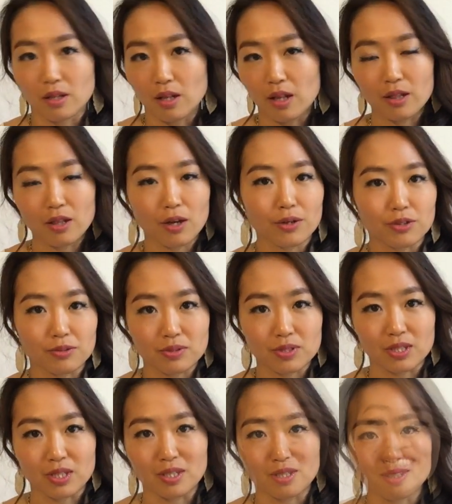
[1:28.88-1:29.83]
a lot of
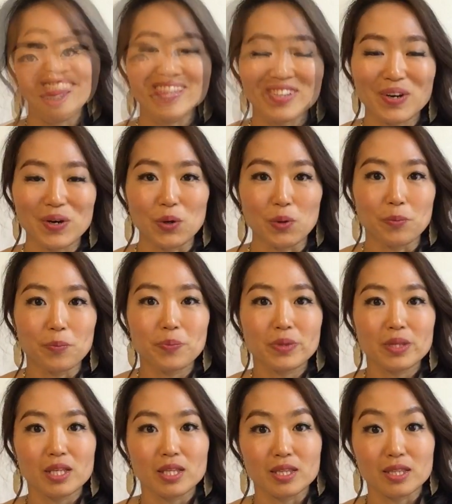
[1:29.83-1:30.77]
things. So
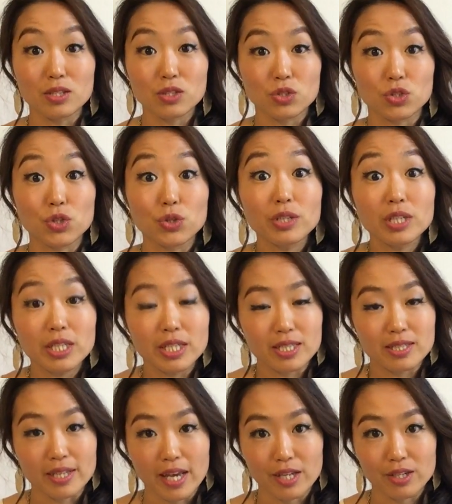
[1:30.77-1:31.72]
this
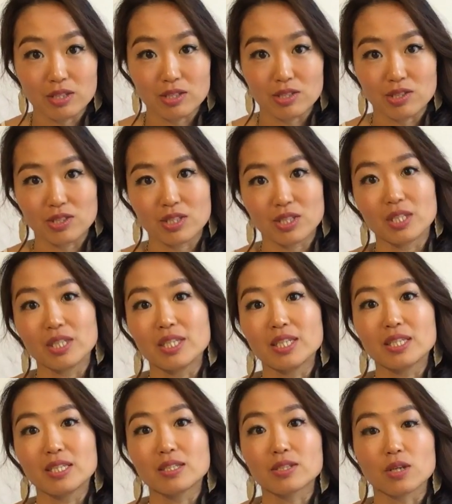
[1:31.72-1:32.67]
Uranus energy
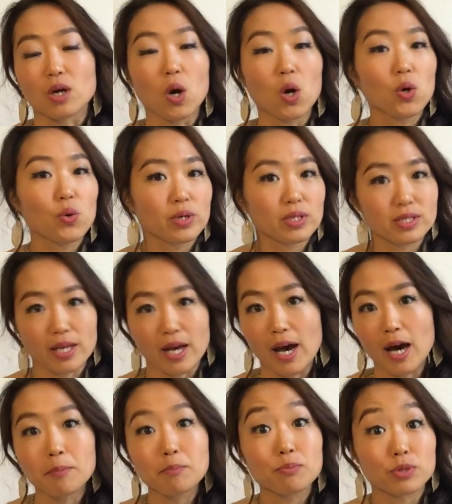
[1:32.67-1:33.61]
is always
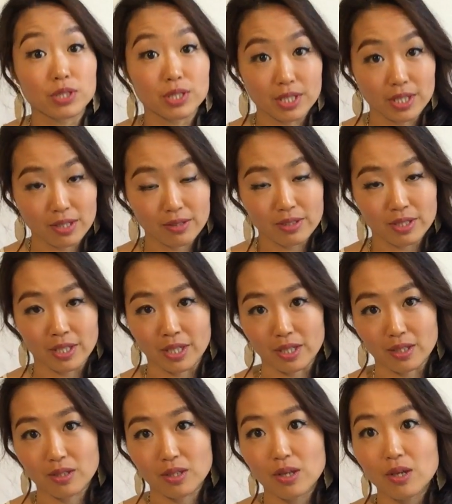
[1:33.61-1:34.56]

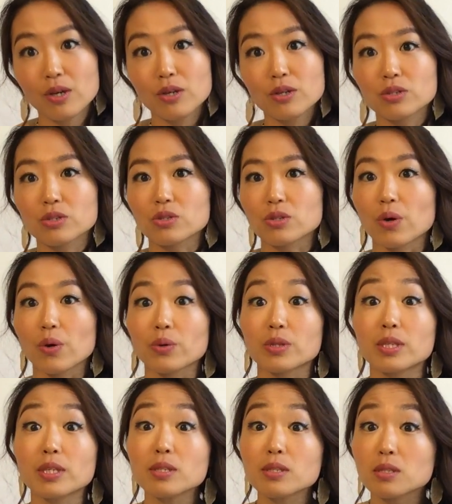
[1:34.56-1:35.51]
unpredicted. So
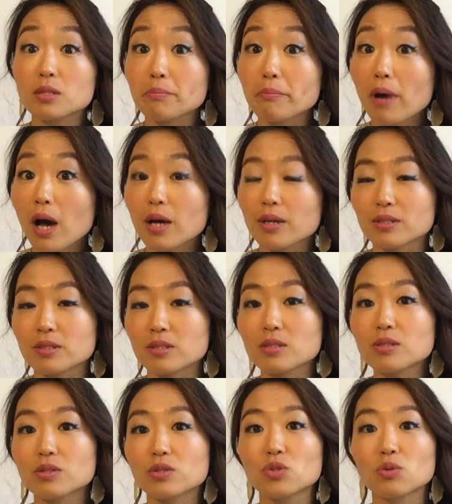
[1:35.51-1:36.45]
this
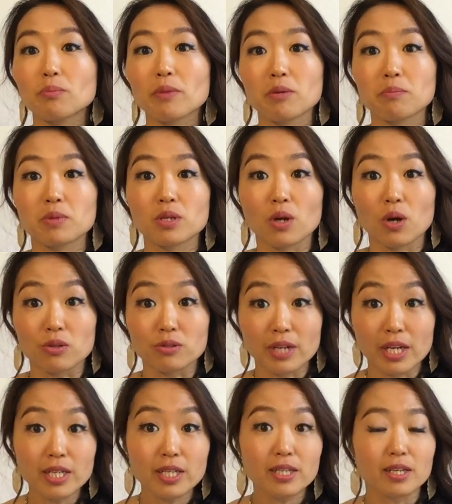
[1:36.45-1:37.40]
month you might be
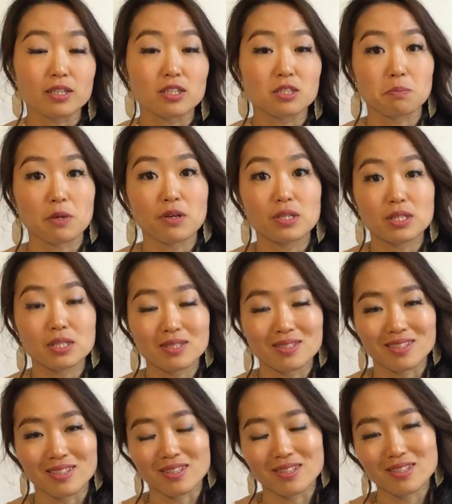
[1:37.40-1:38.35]
already
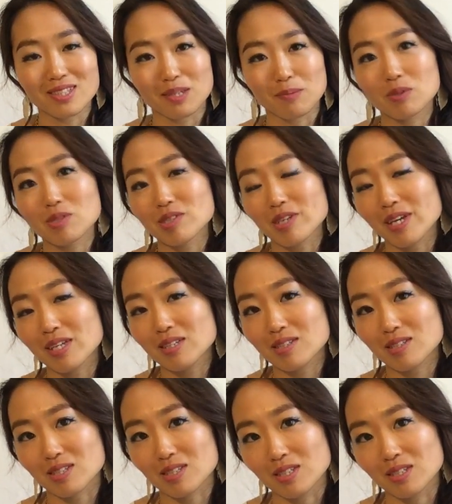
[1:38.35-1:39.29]
experiencing some
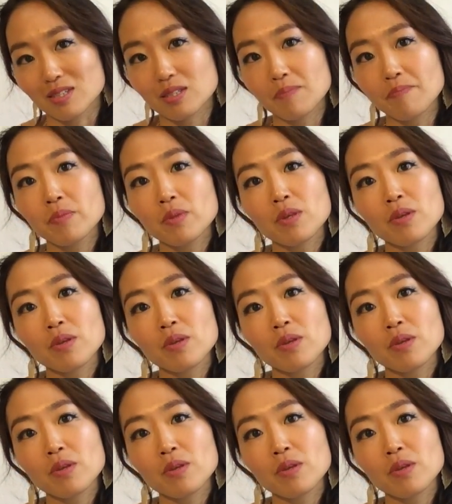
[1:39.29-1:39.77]
changes,